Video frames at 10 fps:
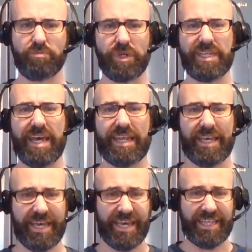But yet,
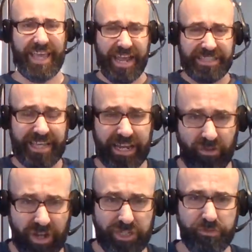the
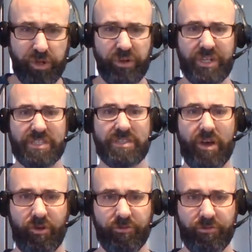Antichrist spirit is
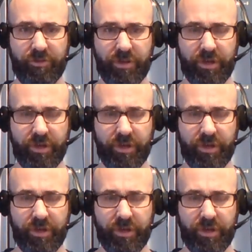self.